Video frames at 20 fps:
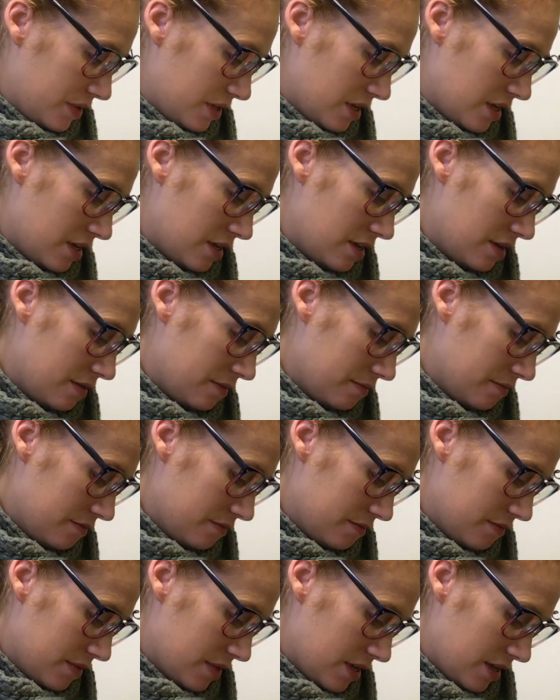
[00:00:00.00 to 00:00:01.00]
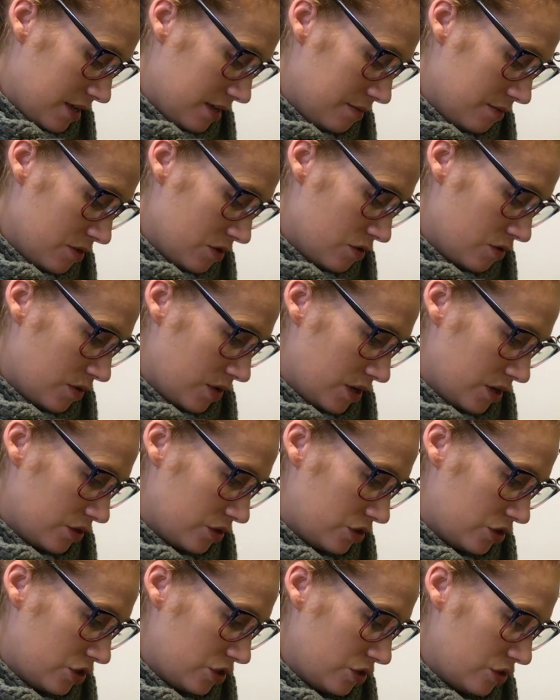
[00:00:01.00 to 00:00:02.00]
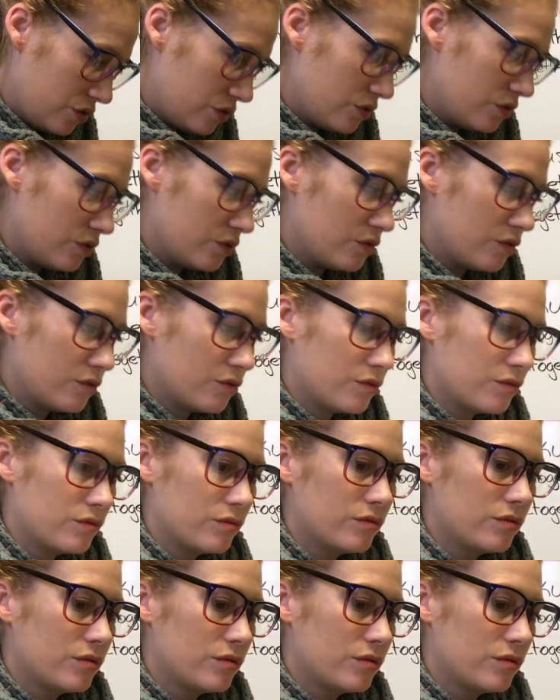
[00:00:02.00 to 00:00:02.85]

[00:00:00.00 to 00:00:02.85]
I am going to